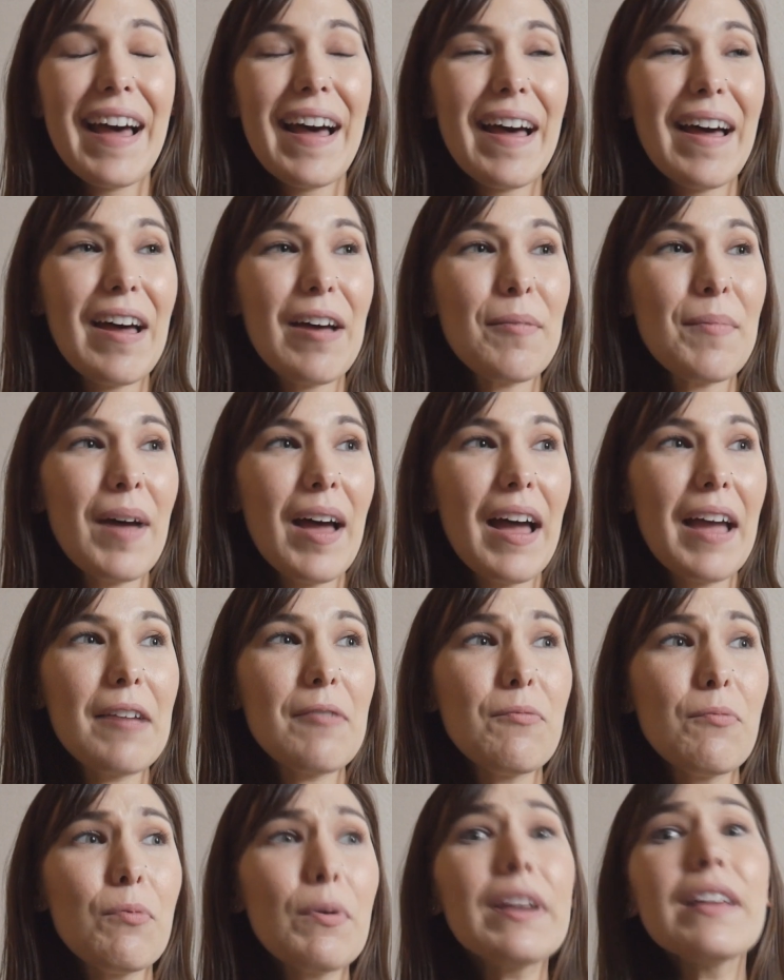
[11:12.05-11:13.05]

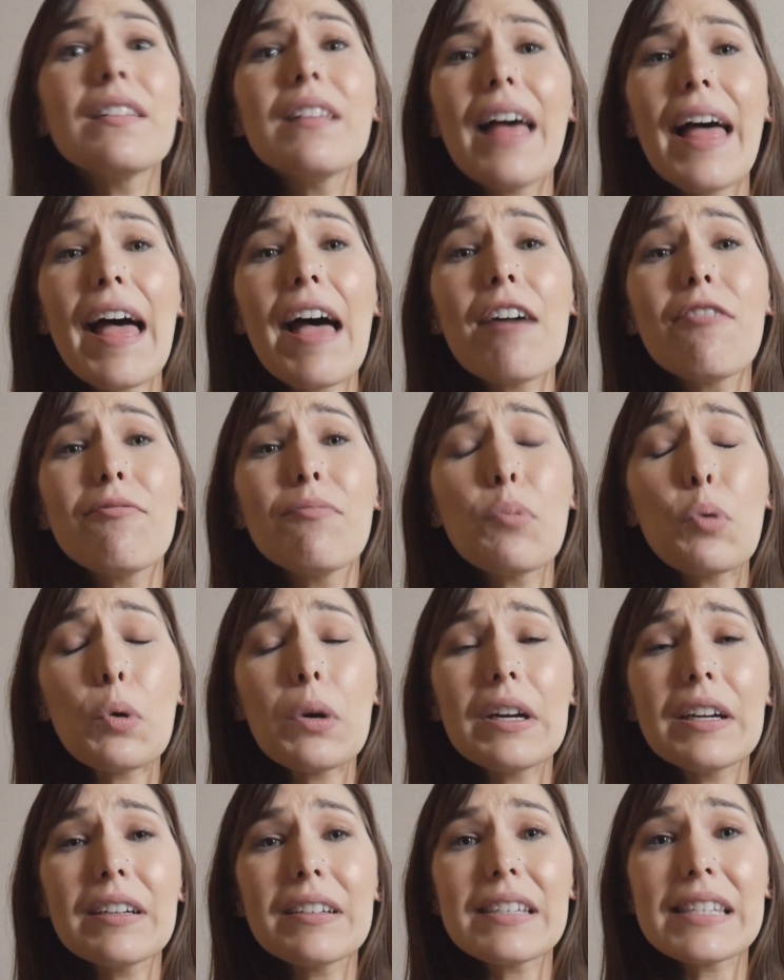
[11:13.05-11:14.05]
I will have
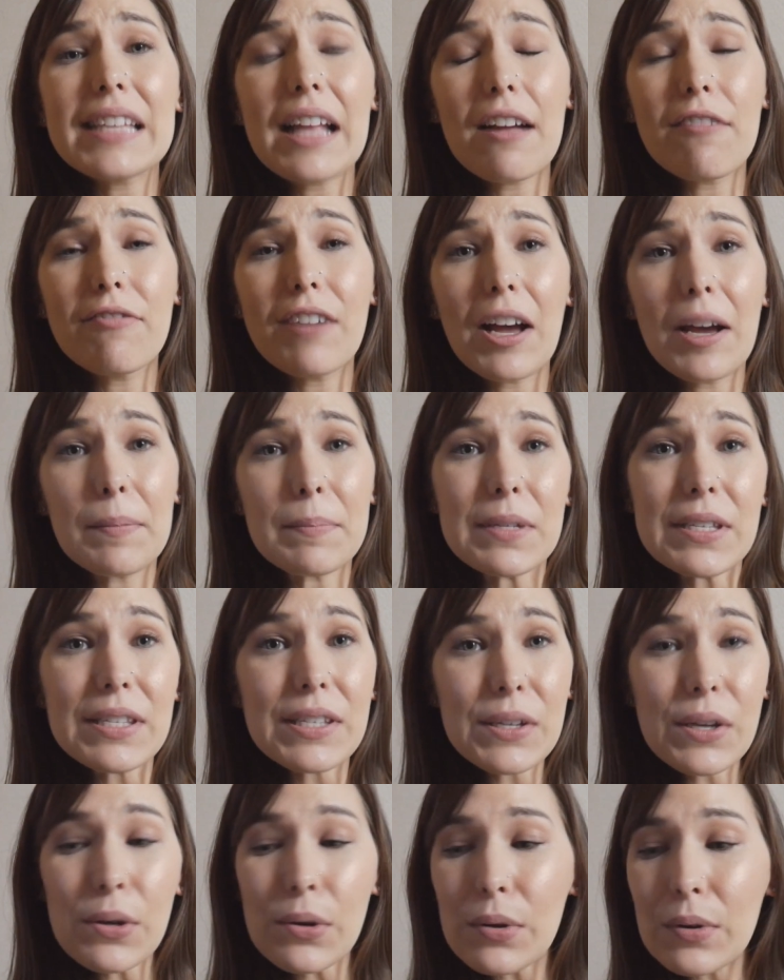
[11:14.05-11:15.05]
more stuff up
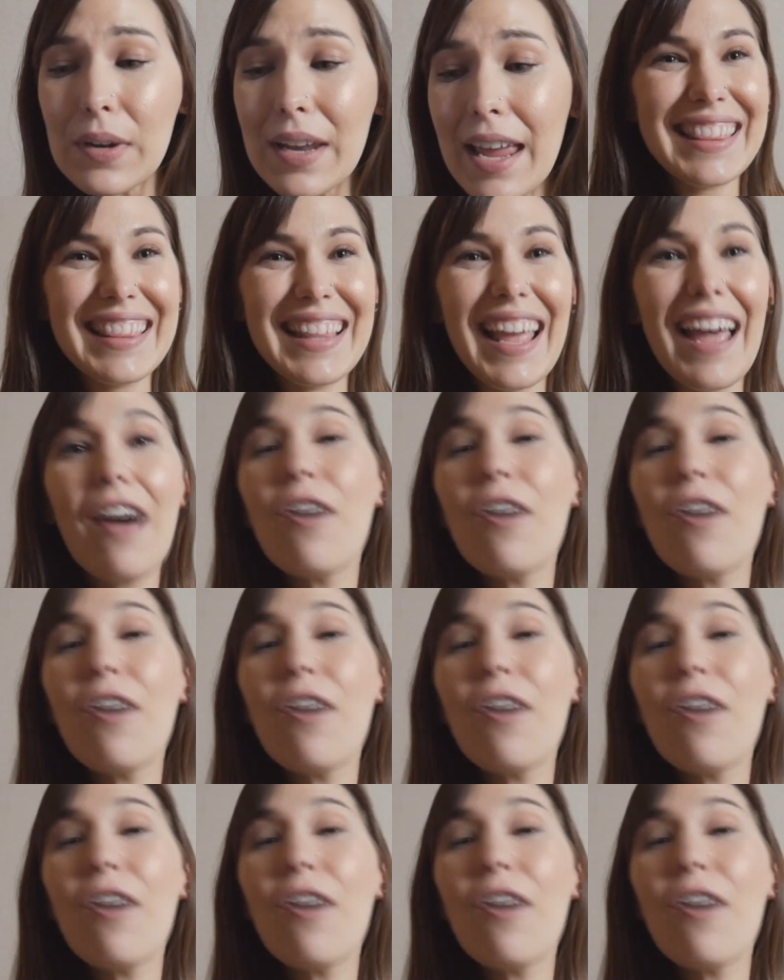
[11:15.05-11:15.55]
soon.